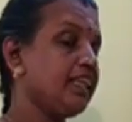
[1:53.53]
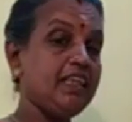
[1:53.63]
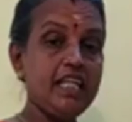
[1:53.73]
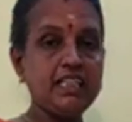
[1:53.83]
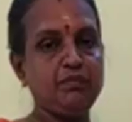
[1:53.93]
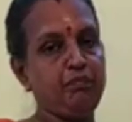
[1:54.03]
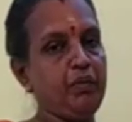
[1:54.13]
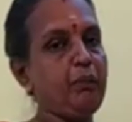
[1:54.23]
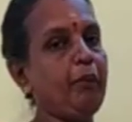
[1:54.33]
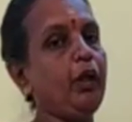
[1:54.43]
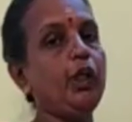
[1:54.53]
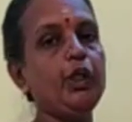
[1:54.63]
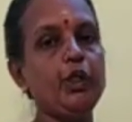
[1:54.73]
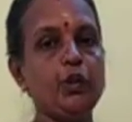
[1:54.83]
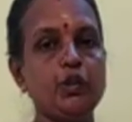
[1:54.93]
These people
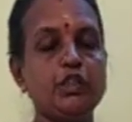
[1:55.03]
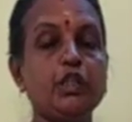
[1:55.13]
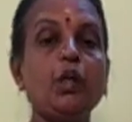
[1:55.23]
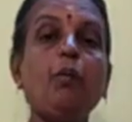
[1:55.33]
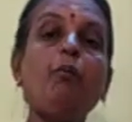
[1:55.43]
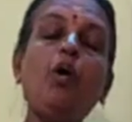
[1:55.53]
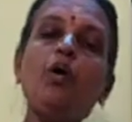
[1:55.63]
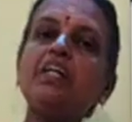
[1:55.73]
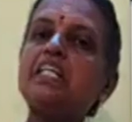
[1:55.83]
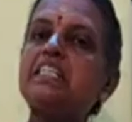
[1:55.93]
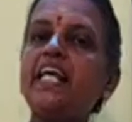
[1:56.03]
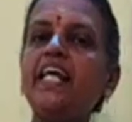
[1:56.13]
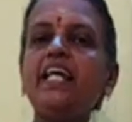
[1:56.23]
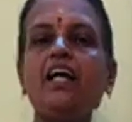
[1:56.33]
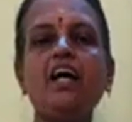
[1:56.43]
used more
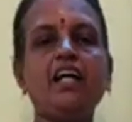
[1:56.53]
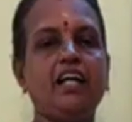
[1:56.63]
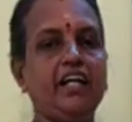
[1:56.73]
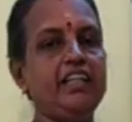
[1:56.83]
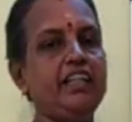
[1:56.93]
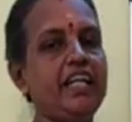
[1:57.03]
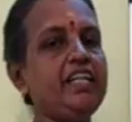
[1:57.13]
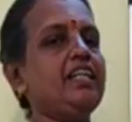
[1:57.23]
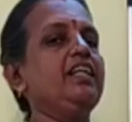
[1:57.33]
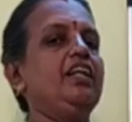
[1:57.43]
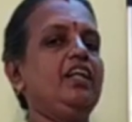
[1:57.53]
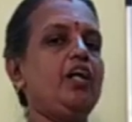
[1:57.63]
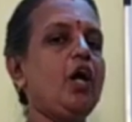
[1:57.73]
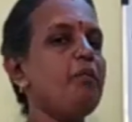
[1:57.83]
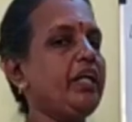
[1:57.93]
silica content
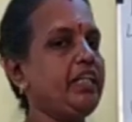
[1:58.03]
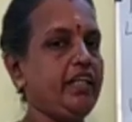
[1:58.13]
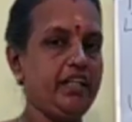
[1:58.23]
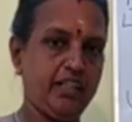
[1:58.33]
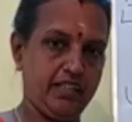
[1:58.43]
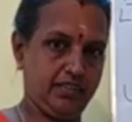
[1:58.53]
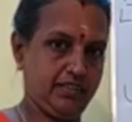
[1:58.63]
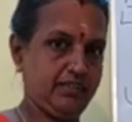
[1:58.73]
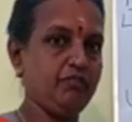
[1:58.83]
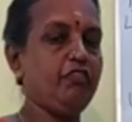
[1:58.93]
raw materials,